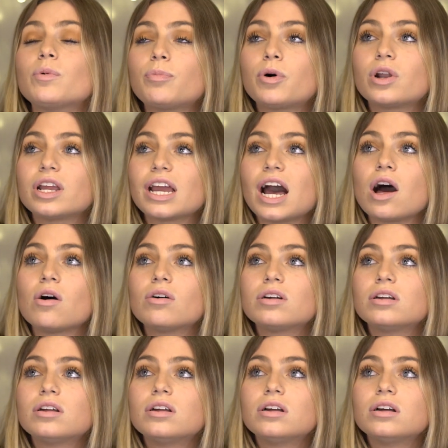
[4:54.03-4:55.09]
we're putting out
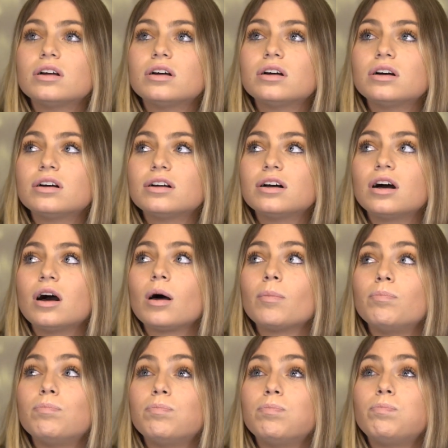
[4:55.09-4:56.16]
a
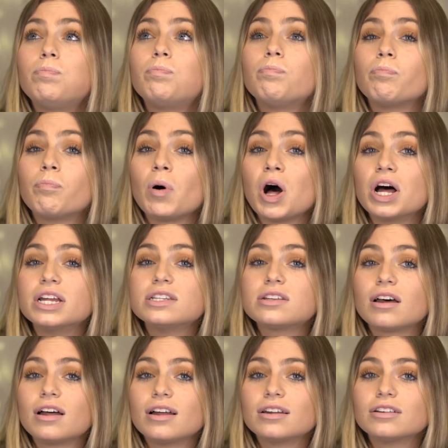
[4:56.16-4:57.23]
butt
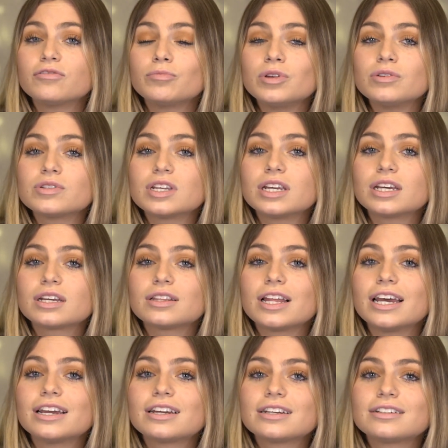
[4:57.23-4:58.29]
ton of music,
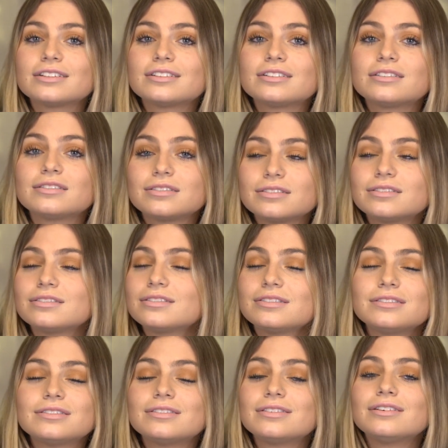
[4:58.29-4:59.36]
like
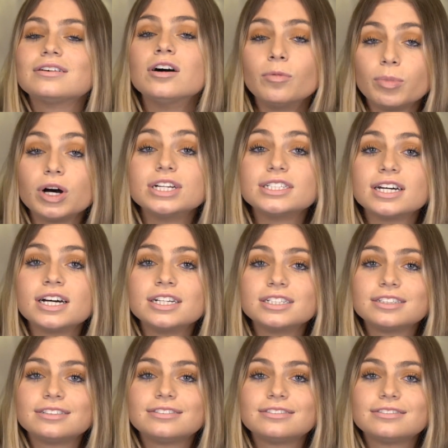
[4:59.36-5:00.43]
a butt
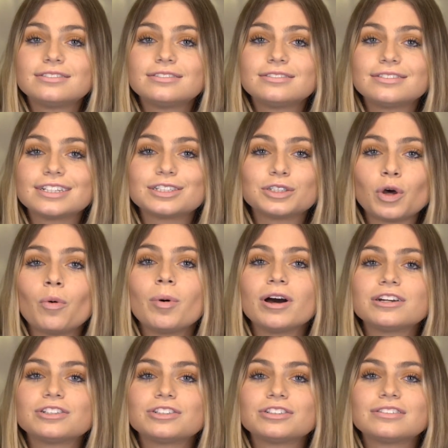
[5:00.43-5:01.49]
ton. Like, so
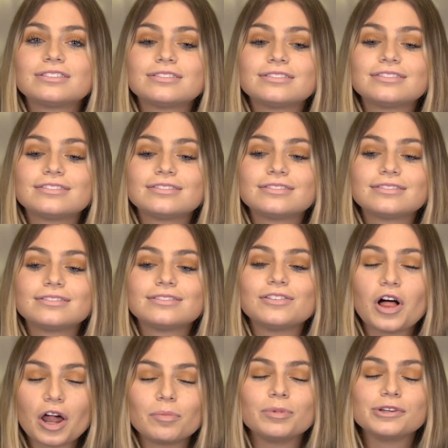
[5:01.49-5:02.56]
much. A
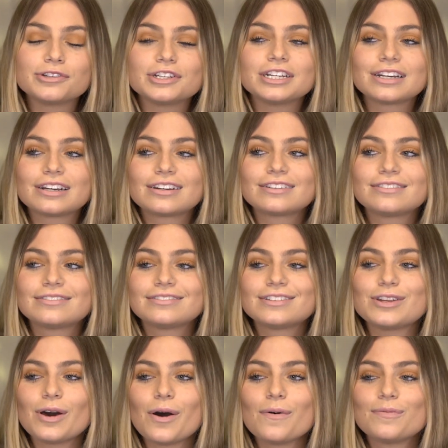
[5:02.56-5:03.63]
lot of music.
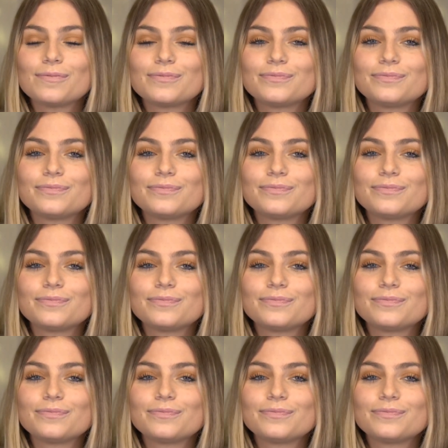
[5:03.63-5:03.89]
So,